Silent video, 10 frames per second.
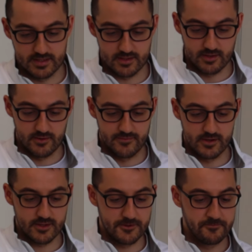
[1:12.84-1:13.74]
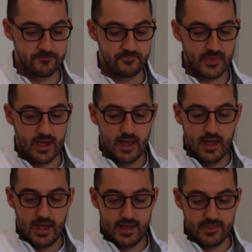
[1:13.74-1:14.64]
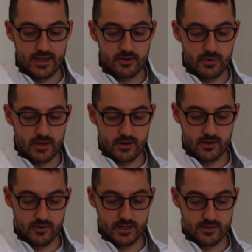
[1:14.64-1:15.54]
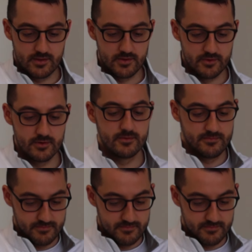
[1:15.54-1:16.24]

that they're universal. And then we are going to